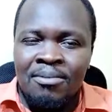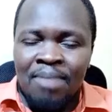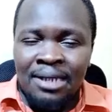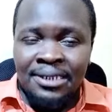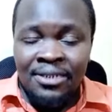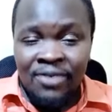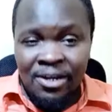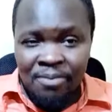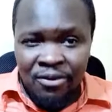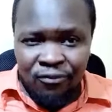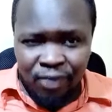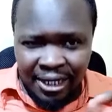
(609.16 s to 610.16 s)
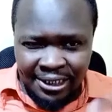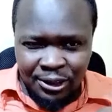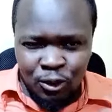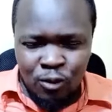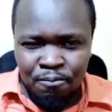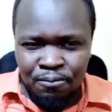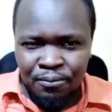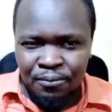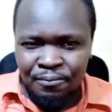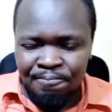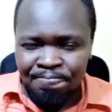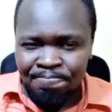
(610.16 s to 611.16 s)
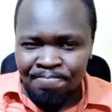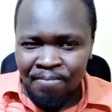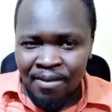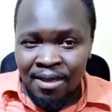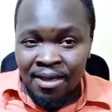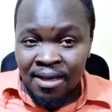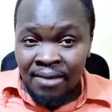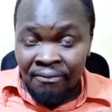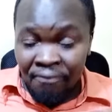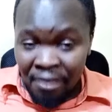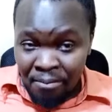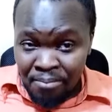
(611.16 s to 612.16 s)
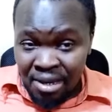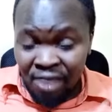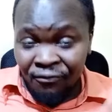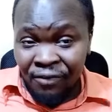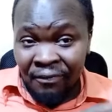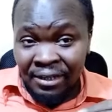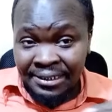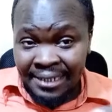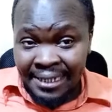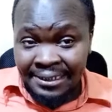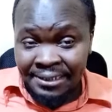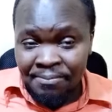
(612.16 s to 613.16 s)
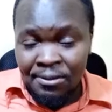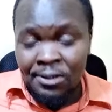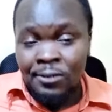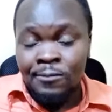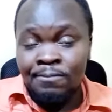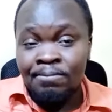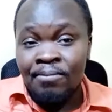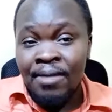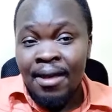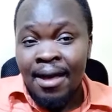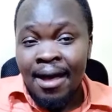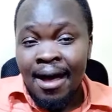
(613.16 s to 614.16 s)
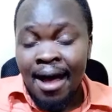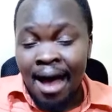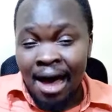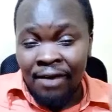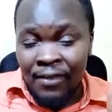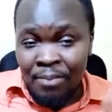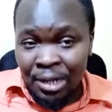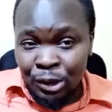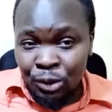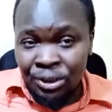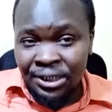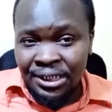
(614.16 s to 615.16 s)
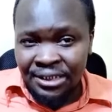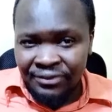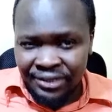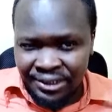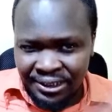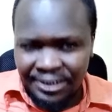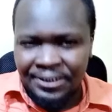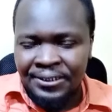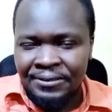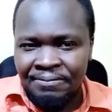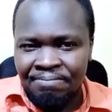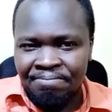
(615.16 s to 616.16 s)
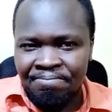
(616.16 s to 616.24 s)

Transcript: But even before I stop, the mere fact that Azimio are the majority in the city,